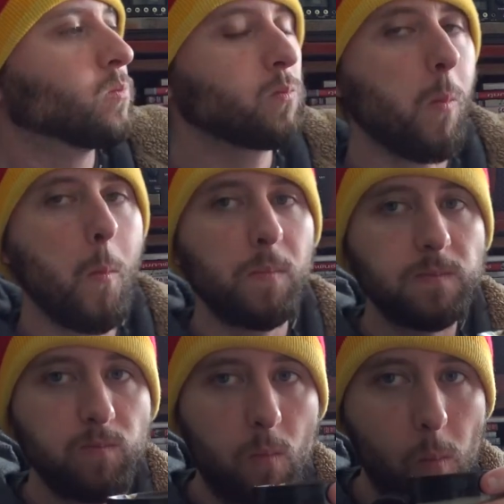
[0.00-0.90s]

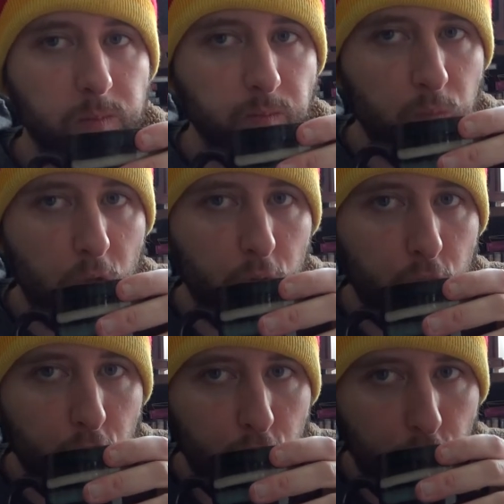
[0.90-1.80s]

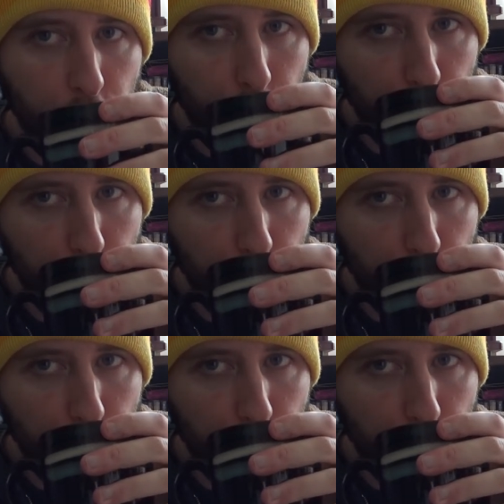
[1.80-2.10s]
(silence)